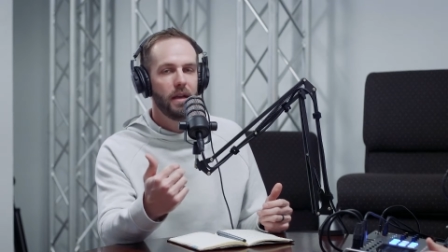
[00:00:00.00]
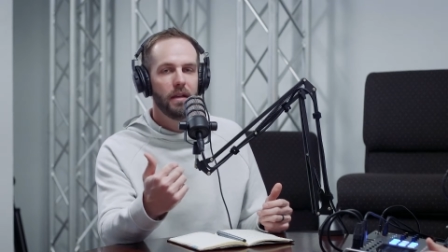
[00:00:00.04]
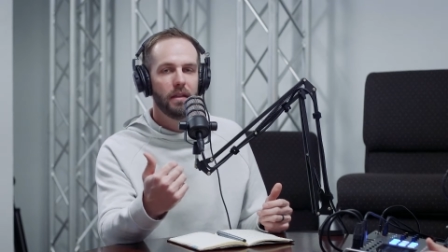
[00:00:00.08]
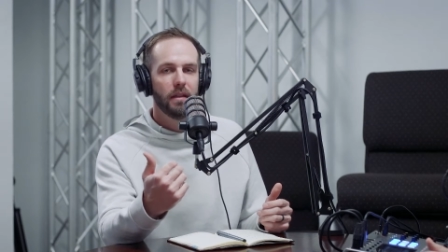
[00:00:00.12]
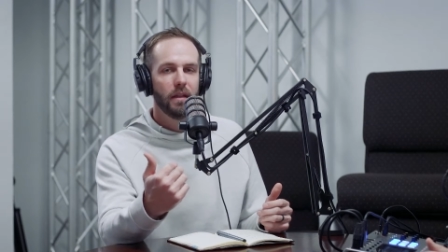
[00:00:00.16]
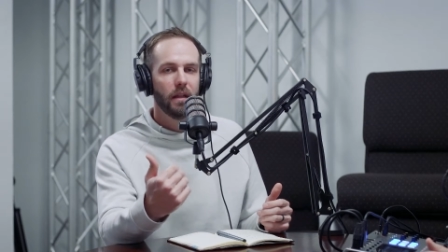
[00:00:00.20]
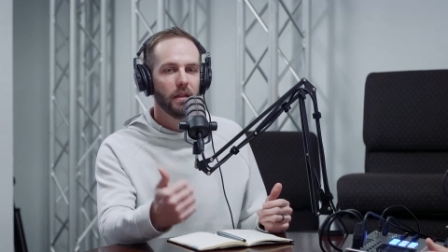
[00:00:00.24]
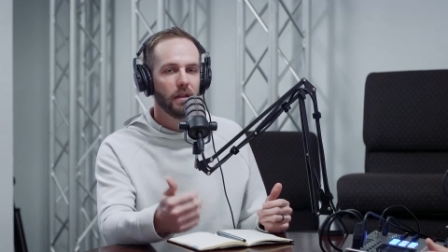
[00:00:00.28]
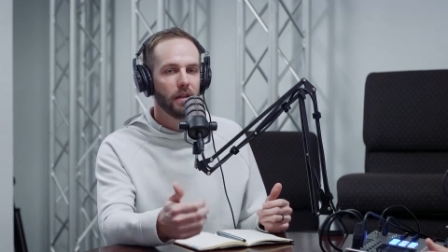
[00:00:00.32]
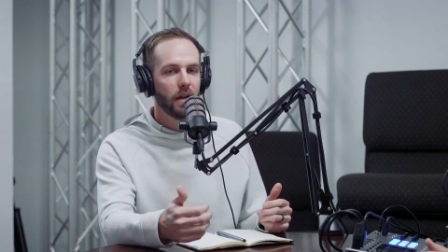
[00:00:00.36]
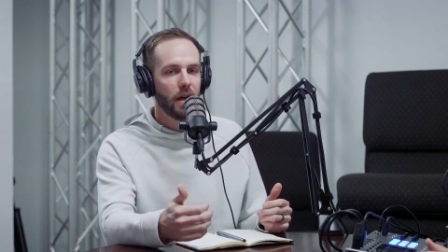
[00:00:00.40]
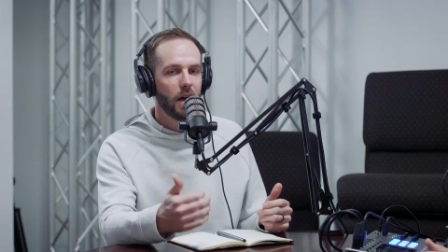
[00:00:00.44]

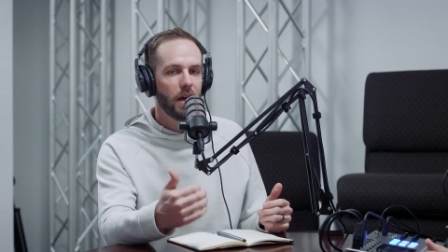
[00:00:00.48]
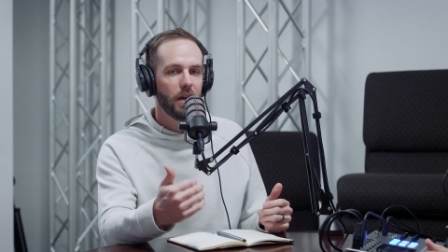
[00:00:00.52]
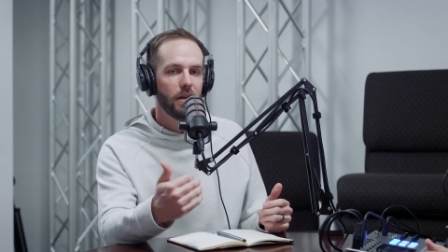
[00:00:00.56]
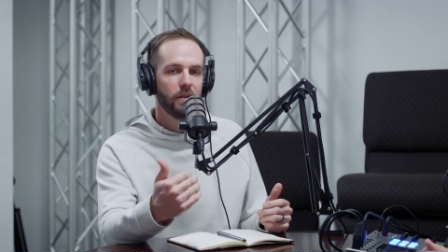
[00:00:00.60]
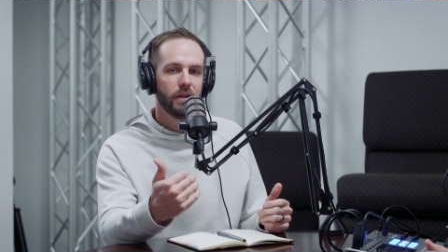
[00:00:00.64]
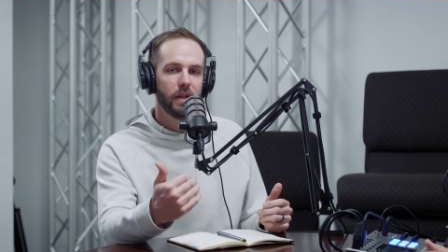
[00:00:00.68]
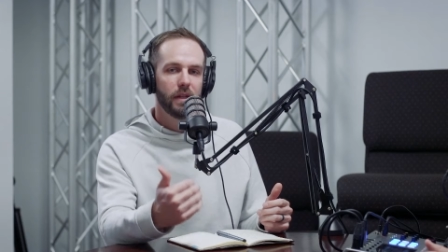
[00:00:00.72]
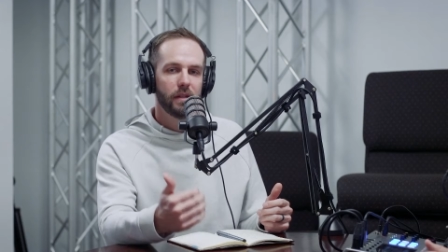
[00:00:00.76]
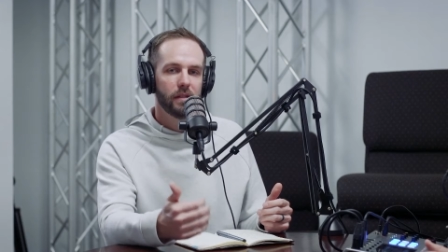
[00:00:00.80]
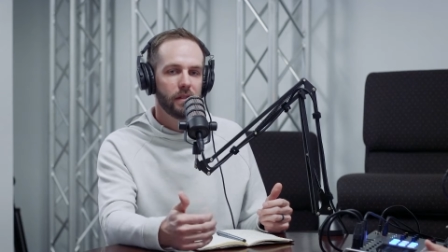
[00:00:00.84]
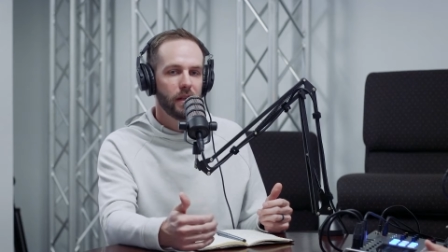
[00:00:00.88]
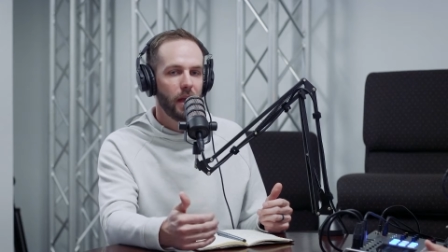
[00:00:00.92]
the love,
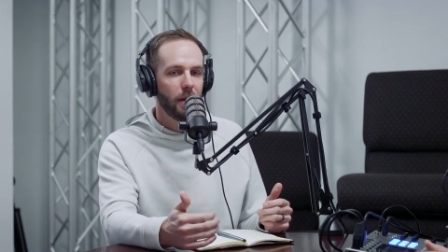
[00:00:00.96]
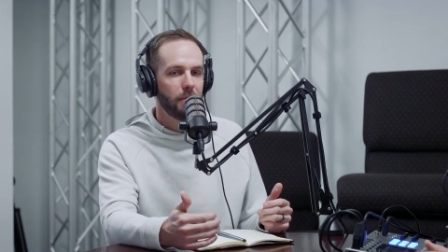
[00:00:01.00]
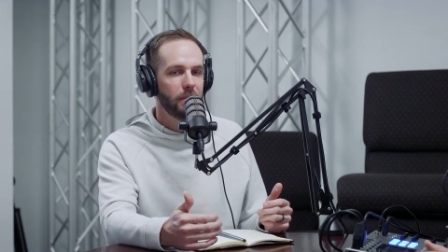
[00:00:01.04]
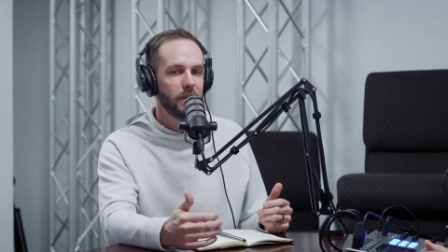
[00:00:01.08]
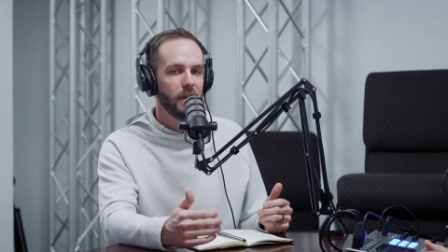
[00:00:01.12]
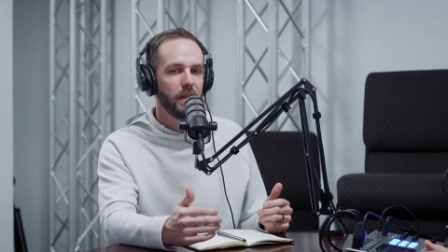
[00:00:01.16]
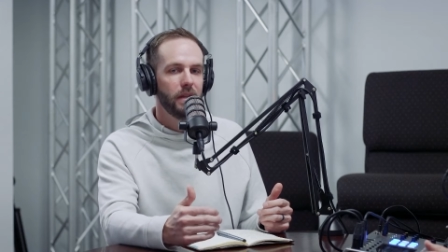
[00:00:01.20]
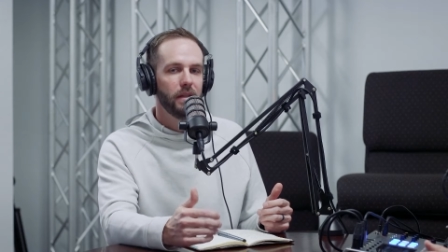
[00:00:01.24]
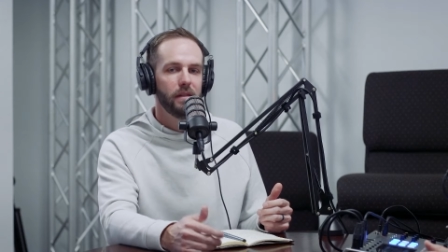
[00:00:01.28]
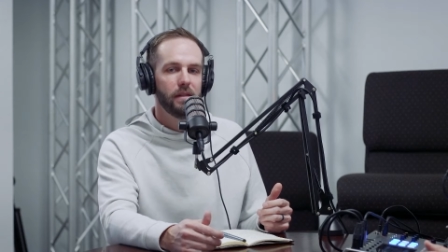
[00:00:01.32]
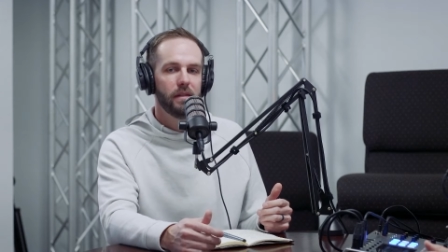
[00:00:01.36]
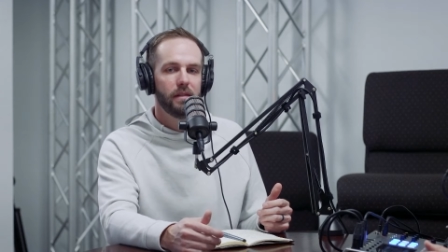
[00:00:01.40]

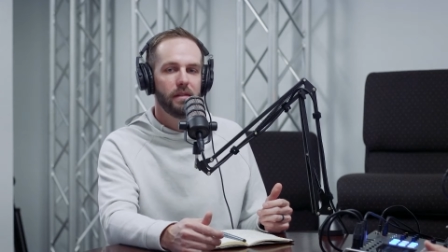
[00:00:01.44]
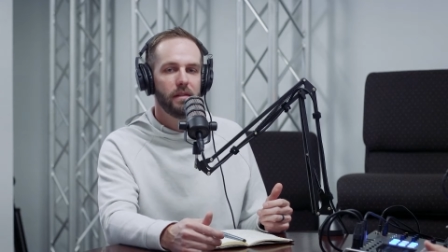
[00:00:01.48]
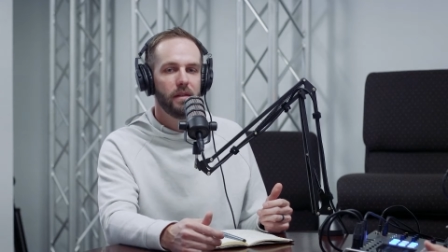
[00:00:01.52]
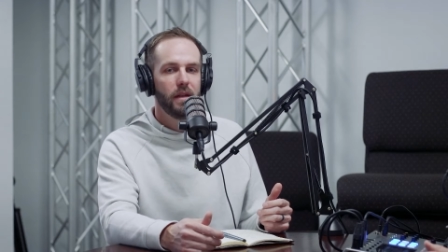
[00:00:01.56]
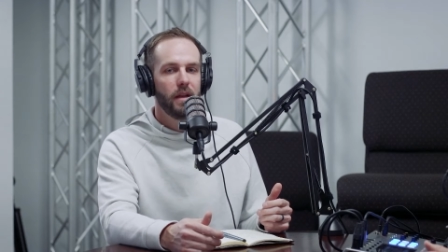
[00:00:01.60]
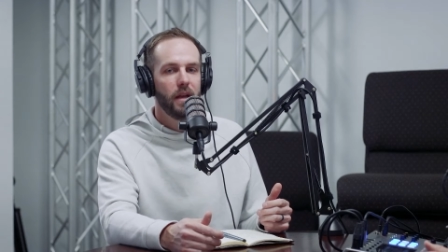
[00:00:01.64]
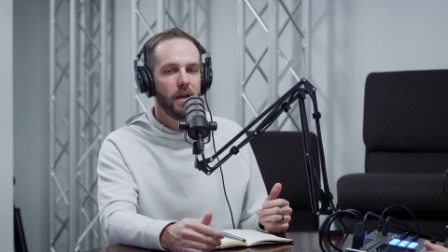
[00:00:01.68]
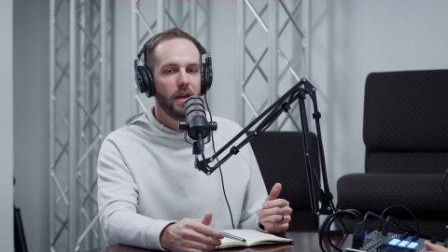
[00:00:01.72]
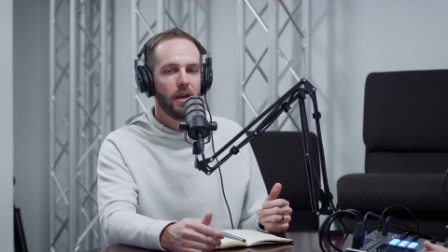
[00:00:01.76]
acceptance.